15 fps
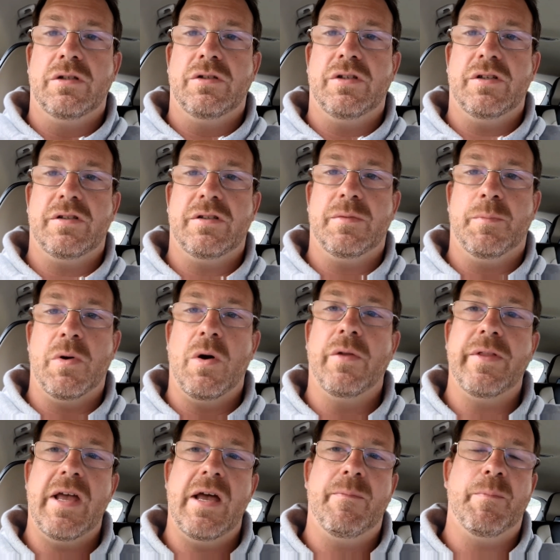just put
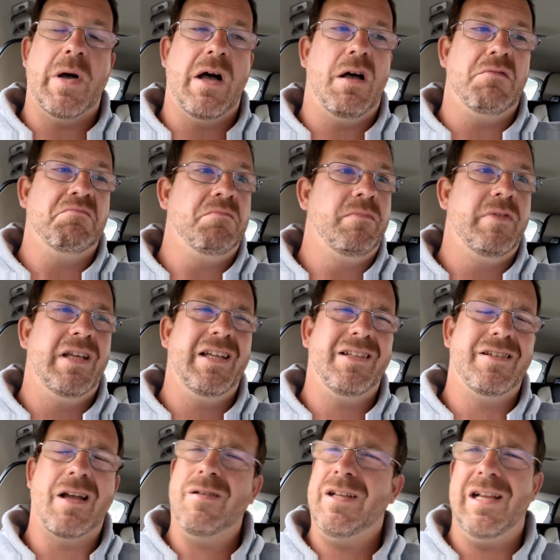on there, but
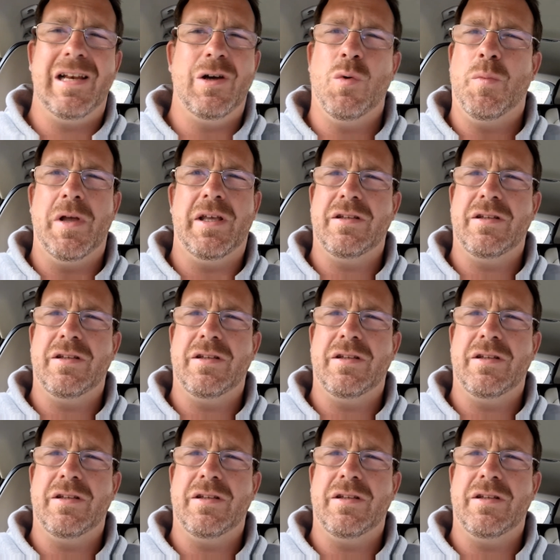it's only a little bit.